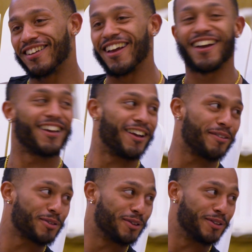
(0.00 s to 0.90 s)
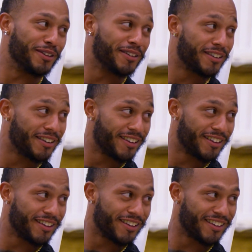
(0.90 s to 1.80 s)
Yeah, yeah, absolutely.
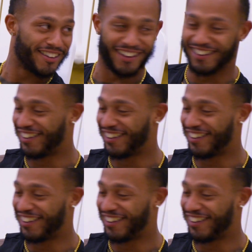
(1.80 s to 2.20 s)
My